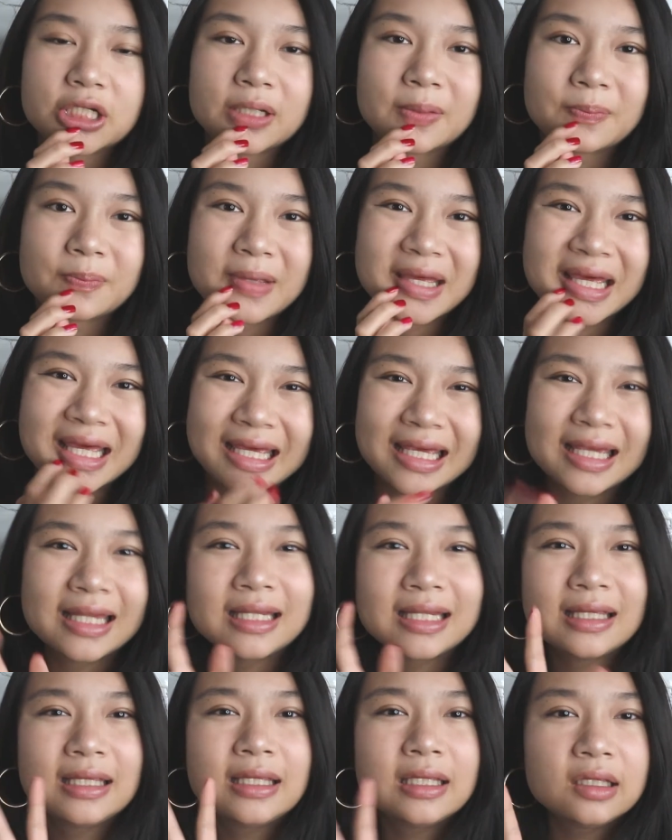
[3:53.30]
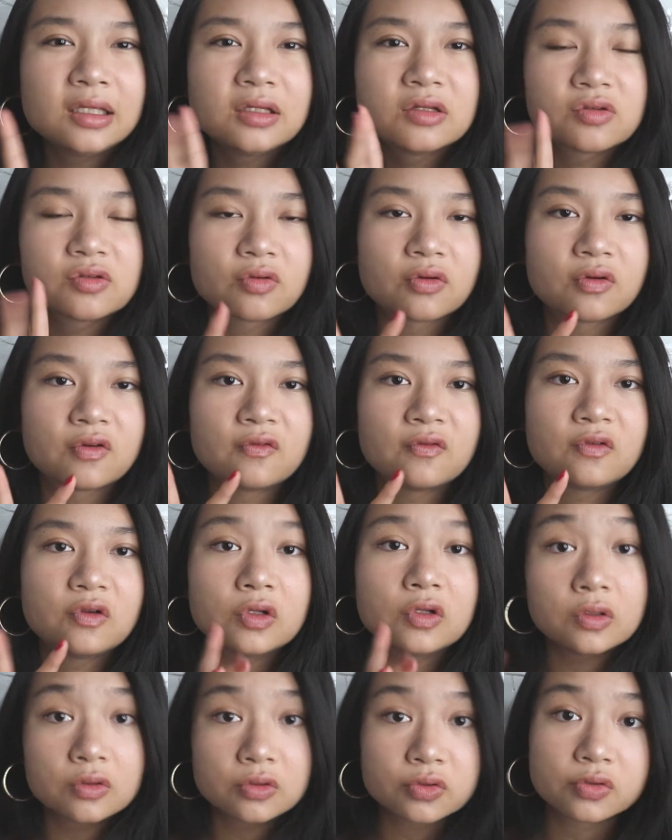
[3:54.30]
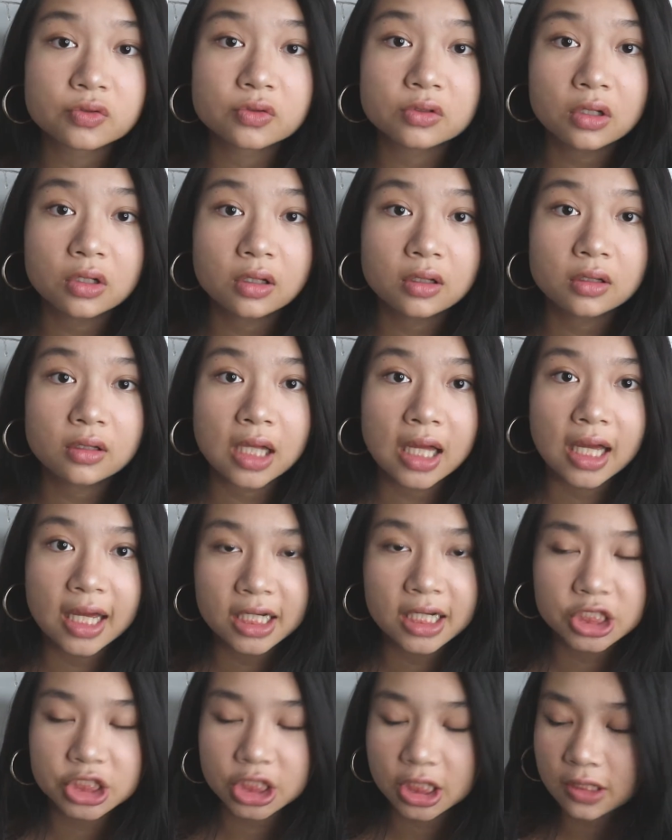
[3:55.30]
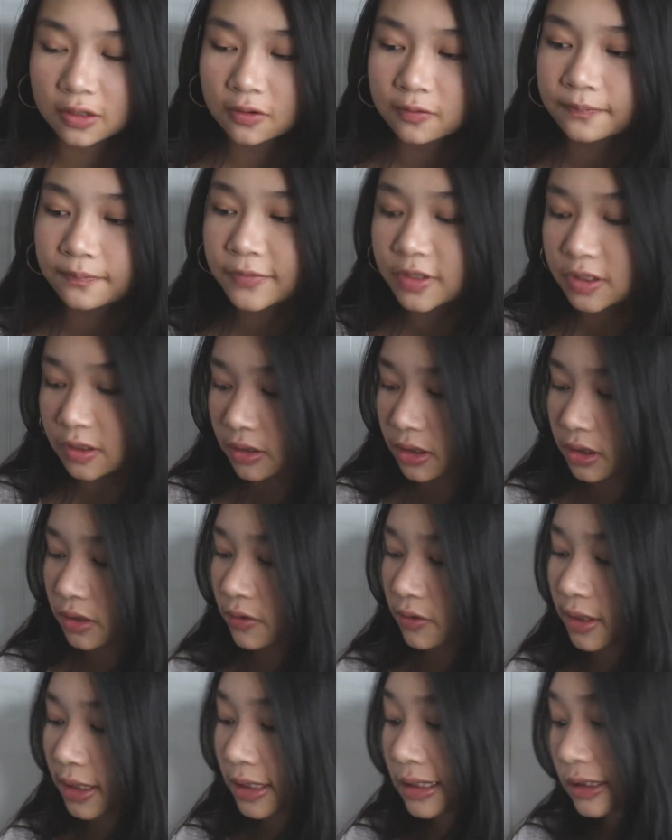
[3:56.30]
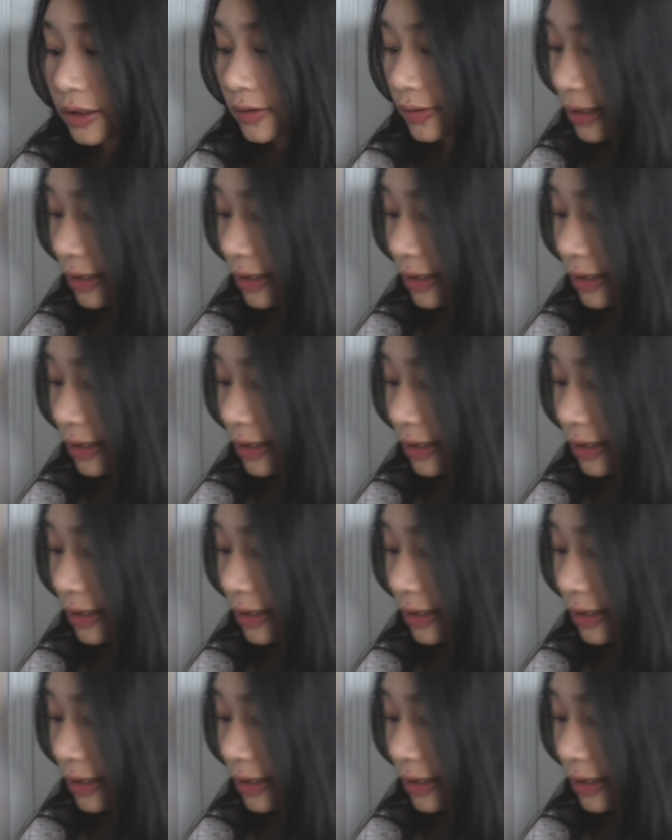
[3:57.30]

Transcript: champagne-y sort of neutral eyeshadow. So let's go ahead and